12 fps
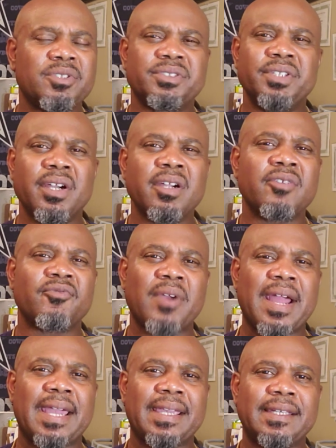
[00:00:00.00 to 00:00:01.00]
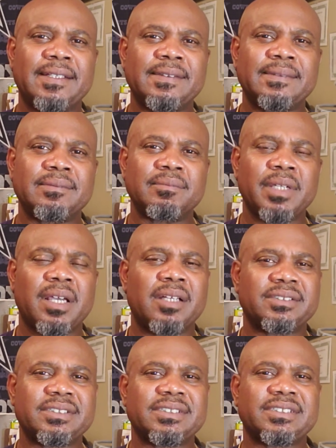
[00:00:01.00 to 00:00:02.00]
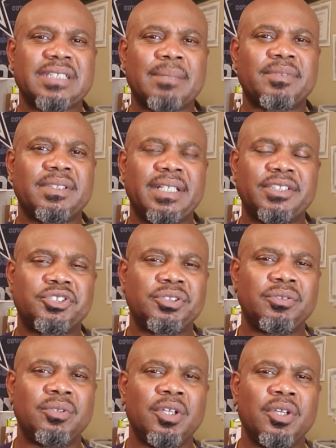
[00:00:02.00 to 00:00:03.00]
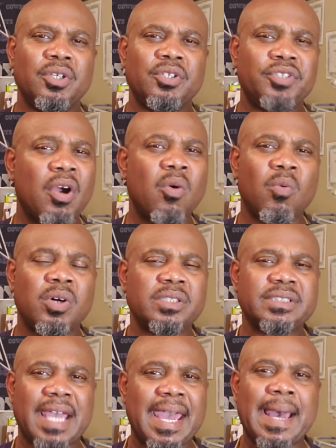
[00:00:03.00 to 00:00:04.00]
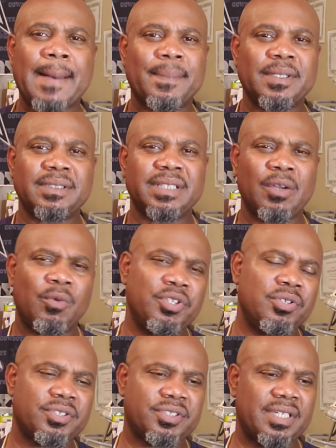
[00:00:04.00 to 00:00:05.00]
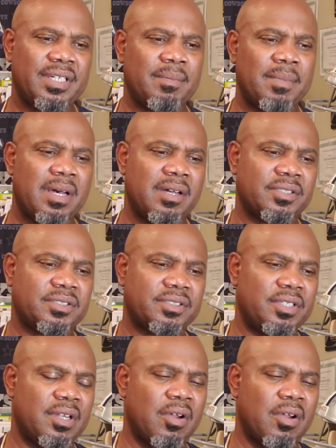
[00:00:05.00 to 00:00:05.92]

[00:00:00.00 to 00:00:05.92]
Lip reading: nerve-wracking, because this is something that you don't want to happen. And when you're sitting amongst,